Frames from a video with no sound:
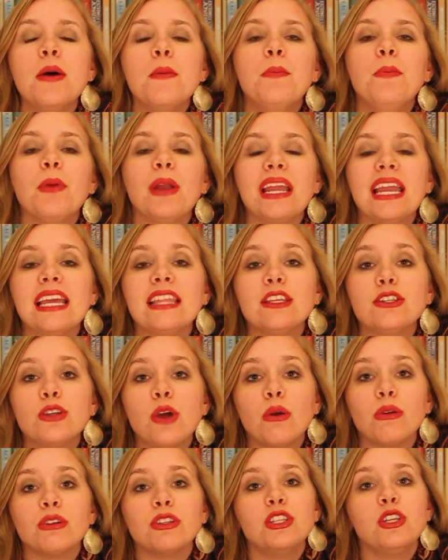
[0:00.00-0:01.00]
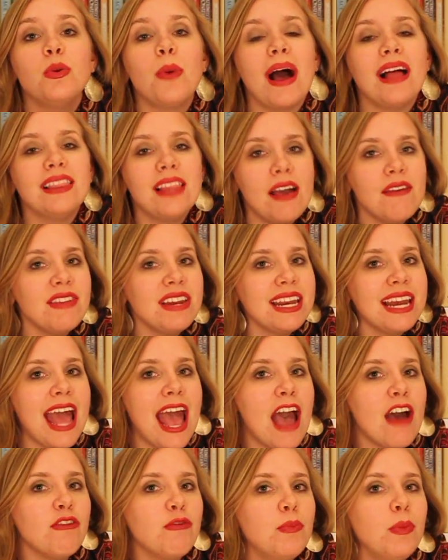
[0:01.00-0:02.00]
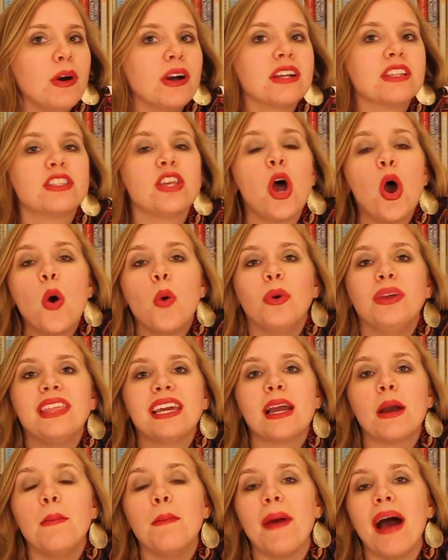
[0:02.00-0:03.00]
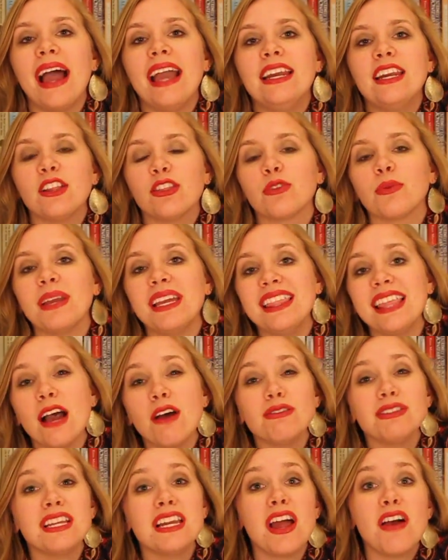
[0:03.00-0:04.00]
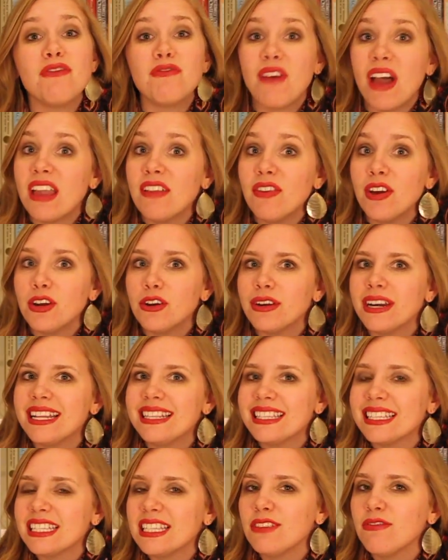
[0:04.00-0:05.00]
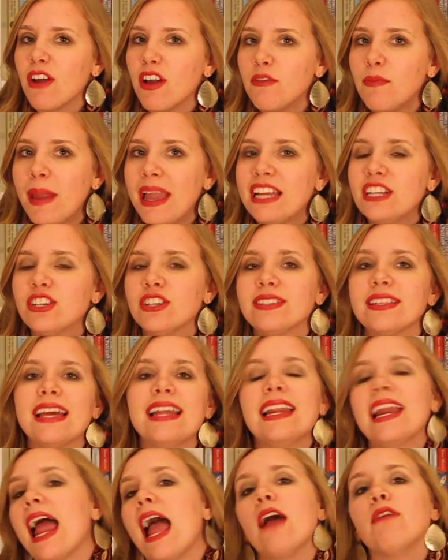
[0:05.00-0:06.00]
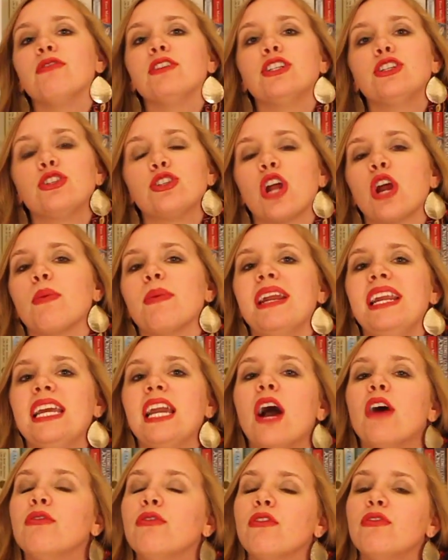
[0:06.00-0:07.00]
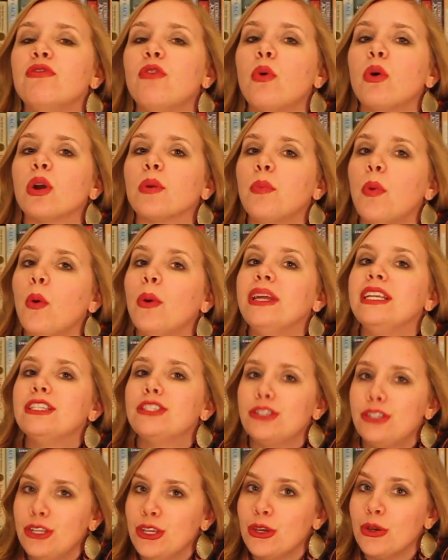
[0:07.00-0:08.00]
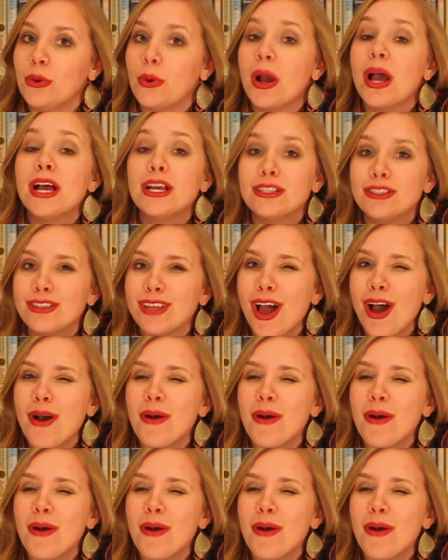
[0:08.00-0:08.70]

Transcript: bringing the total to 11.5 books with a combined 3,565 pages and an average star rating of 4.2. So